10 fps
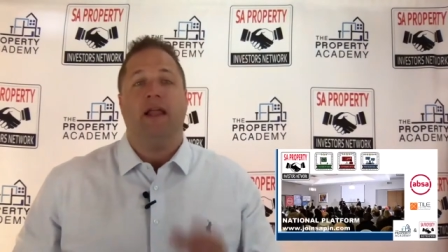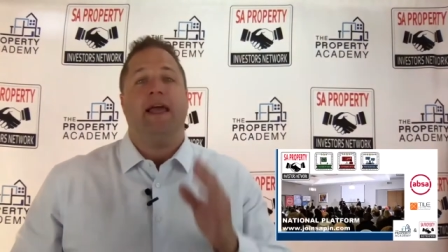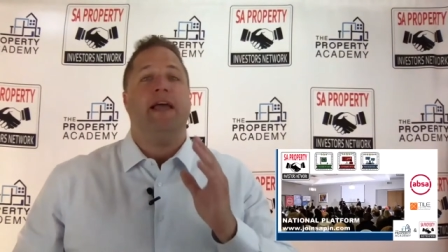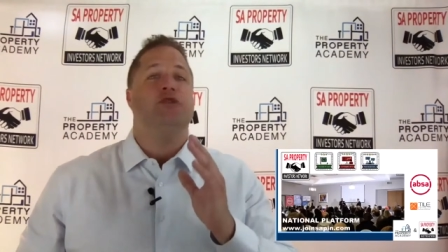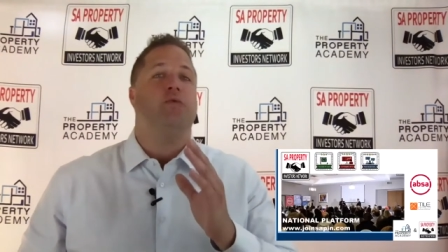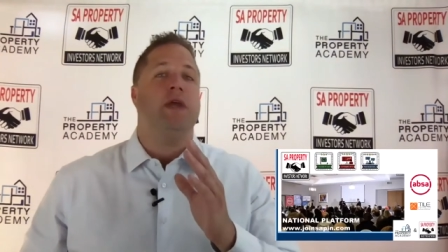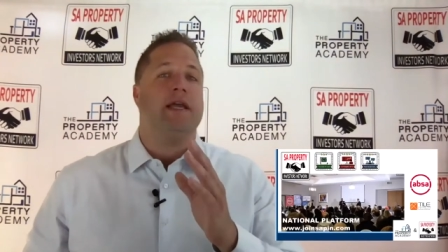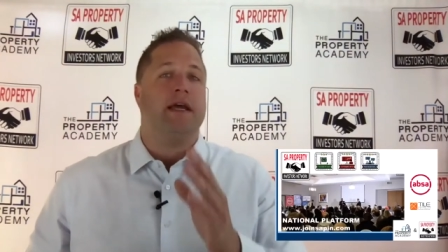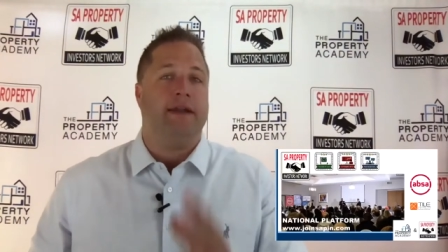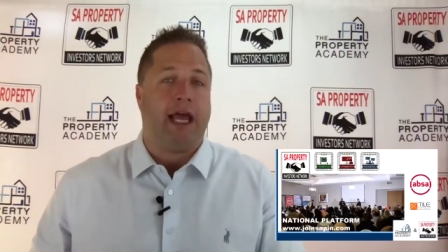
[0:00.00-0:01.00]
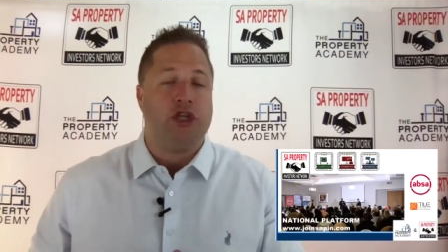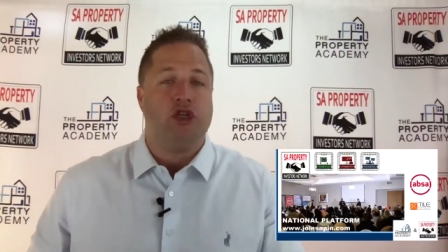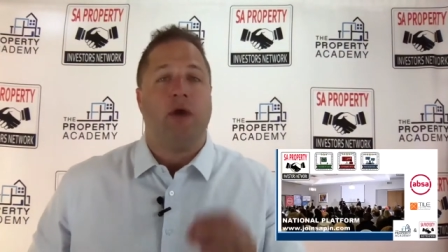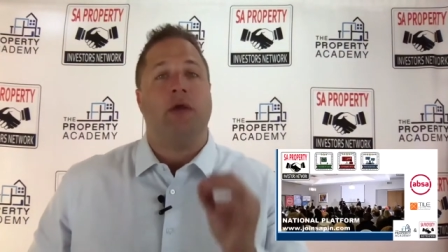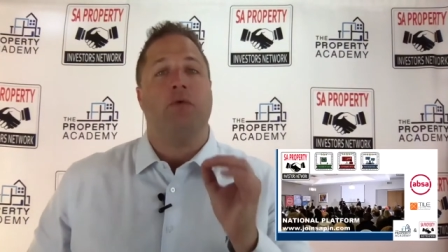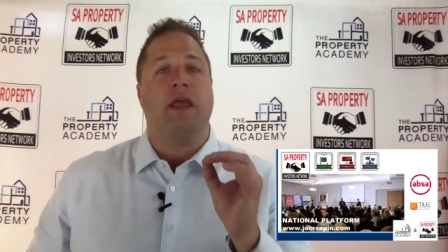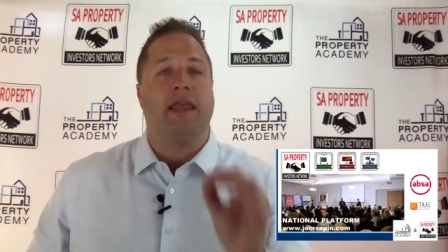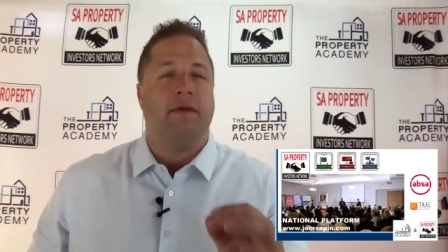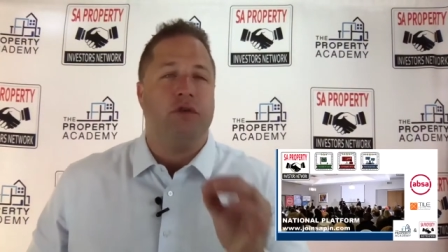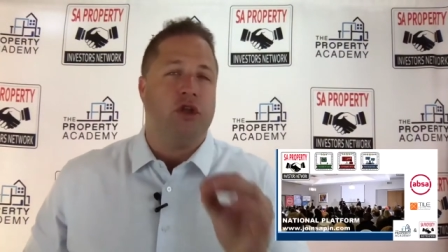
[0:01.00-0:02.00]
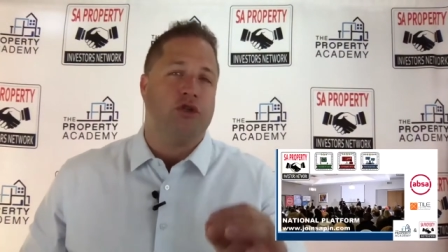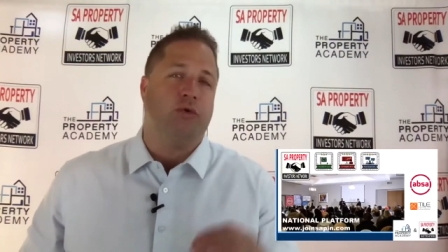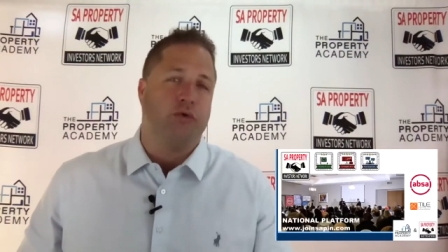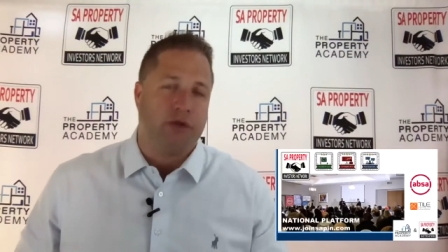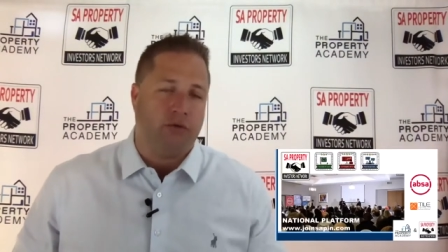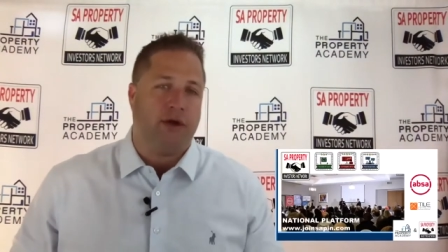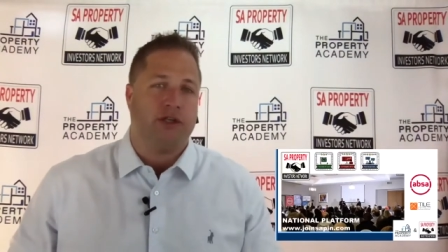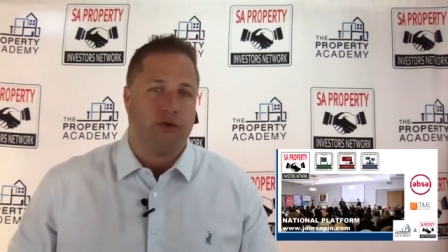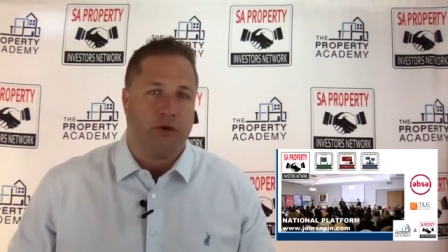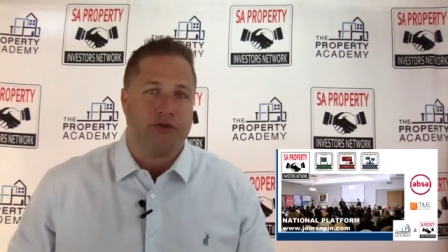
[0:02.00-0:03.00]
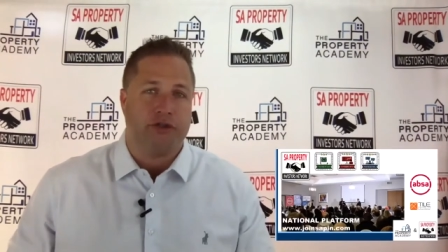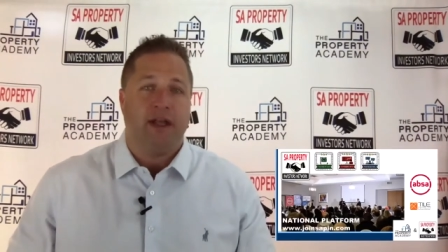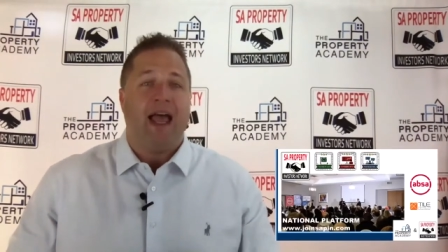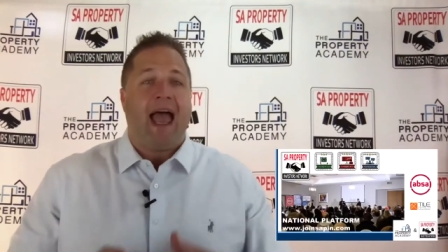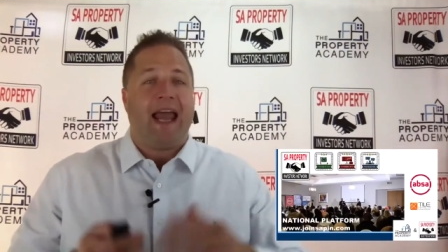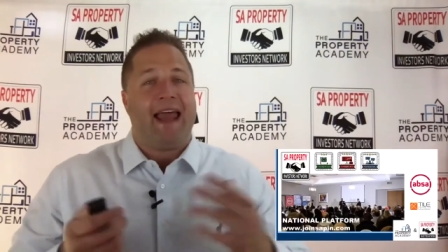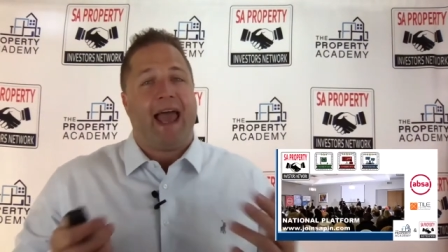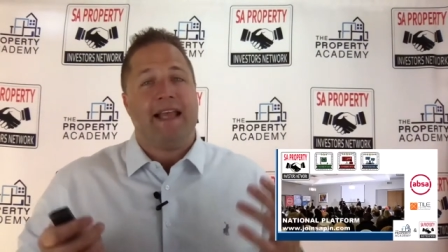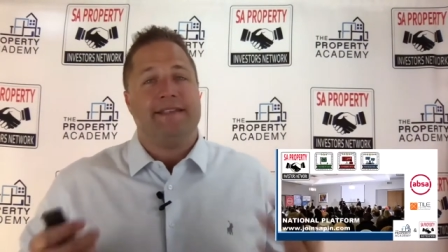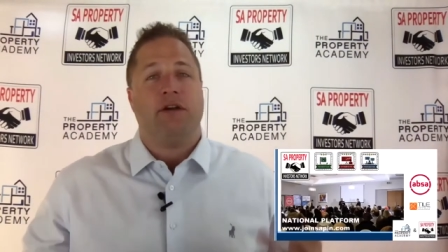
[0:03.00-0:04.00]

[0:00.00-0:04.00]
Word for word: is we connect you and we give you the tools and resources. And as that